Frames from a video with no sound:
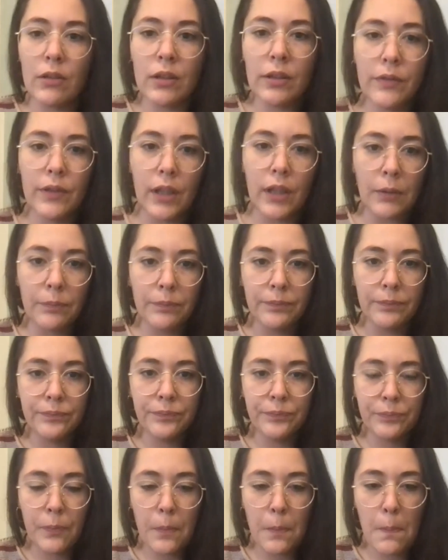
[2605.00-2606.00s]
I think it's
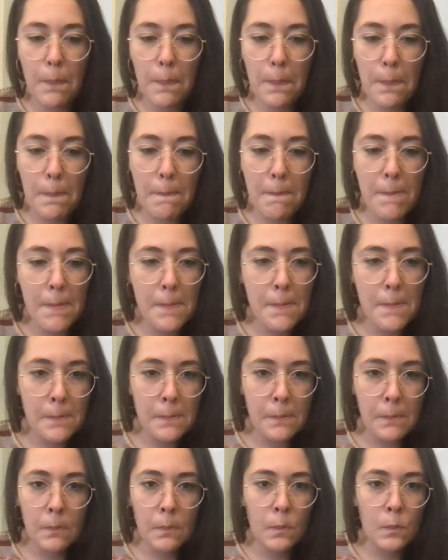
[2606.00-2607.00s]
per city process
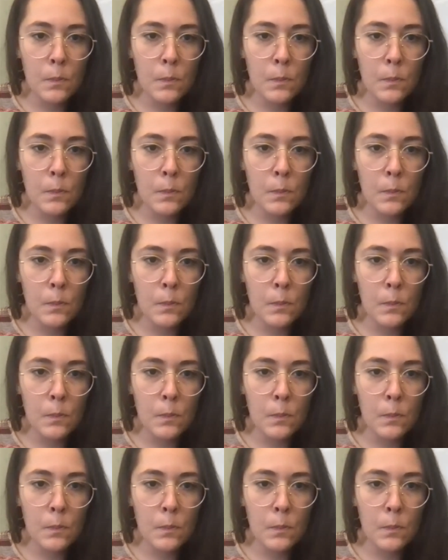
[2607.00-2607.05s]
in